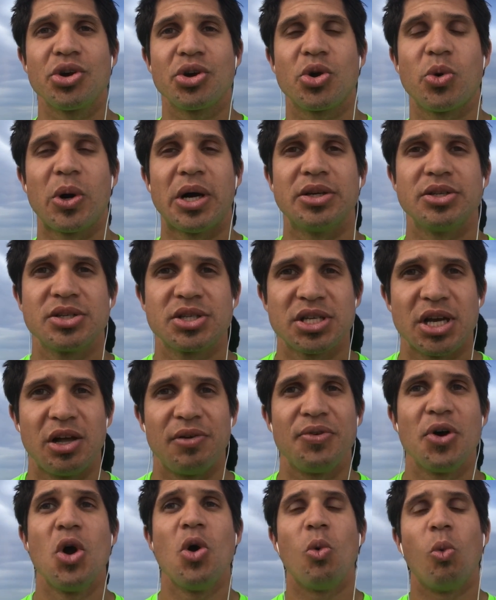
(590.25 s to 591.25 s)

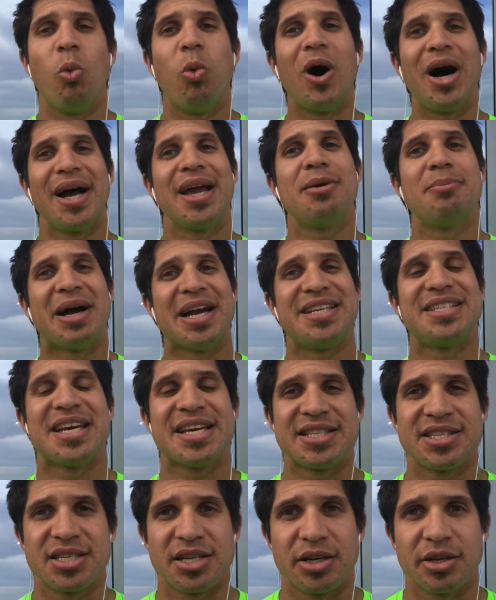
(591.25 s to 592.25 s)
yourself, why am I
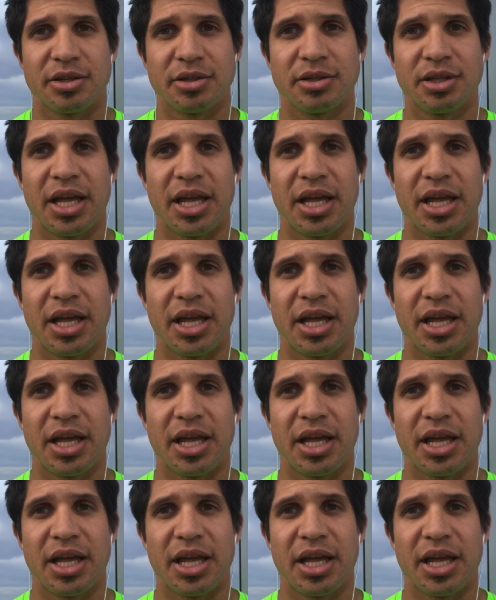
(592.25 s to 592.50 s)
tense here?